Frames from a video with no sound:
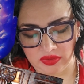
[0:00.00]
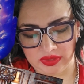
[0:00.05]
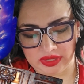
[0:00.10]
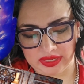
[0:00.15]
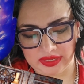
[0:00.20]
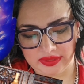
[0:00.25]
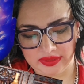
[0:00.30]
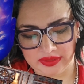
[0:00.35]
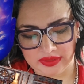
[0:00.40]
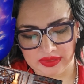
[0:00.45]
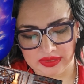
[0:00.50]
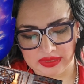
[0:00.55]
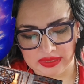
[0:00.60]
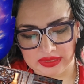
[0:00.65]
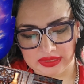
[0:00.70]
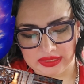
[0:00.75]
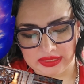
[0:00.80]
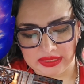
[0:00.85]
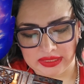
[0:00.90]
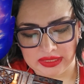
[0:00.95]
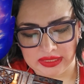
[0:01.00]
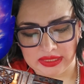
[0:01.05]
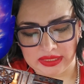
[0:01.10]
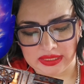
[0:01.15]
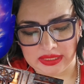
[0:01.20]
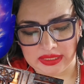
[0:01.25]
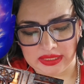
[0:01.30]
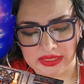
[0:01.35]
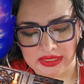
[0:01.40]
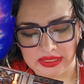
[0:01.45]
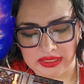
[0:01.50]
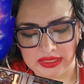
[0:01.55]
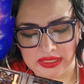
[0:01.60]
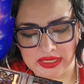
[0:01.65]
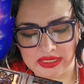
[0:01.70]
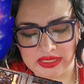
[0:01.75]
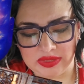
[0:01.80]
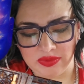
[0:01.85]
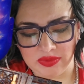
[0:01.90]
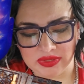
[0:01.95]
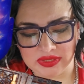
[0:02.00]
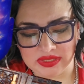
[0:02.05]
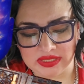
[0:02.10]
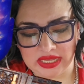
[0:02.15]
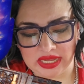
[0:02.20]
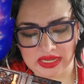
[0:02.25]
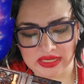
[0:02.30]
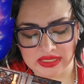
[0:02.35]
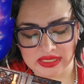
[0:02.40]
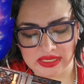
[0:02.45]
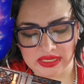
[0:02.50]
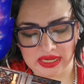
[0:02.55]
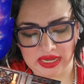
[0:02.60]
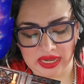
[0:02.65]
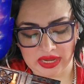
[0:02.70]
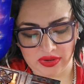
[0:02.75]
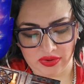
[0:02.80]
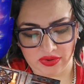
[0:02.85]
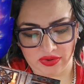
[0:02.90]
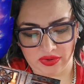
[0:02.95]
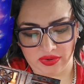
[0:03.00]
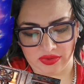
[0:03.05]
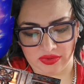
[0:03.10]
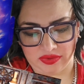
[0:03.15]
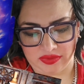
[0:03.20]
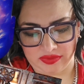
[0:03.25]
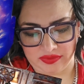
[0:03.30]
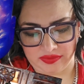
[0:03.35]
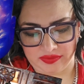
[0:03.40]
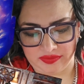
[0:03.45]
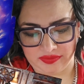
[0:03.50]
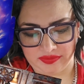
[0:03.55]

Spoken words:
Okay? And he was gazing at her,